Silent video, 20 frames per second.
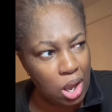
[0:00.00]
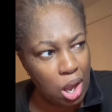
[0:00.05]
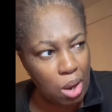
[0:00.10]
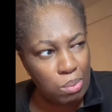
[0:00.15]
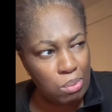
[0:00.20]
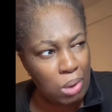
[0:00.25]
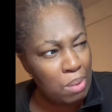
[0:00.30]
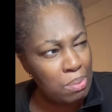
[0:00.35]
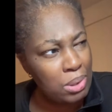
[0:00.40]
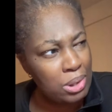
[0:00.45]

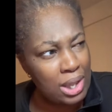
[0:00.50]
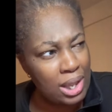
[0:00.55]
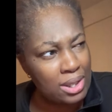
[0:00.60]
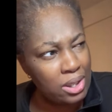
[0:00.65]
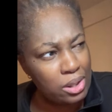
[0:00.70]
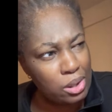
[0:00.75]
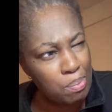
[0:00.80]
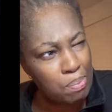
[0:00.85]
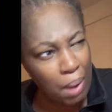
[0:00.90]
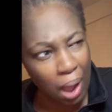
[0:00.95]
Why was that such
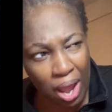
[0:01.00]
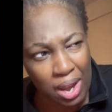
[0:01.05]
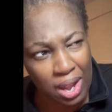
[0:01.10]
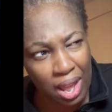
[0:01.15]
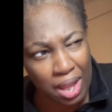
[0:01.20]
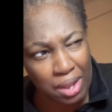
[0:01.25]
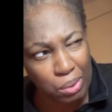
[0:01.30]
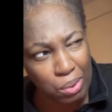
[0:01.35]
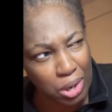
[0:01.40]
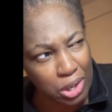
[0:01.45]
a bad
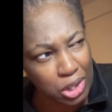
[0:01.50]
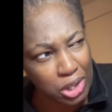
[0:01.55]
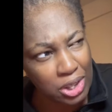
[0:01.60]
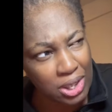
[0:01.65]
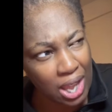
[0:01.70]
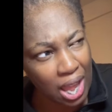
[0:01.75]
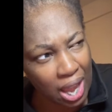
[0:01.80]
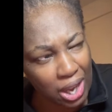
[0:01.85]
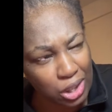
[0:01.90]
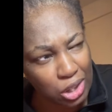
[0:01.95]
question
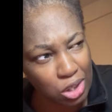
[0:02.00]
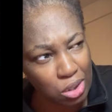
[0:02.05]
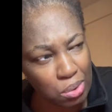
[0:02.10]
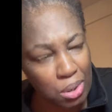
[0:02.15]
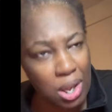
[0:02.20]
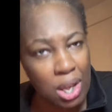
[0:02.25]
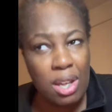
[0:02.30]
to ask you?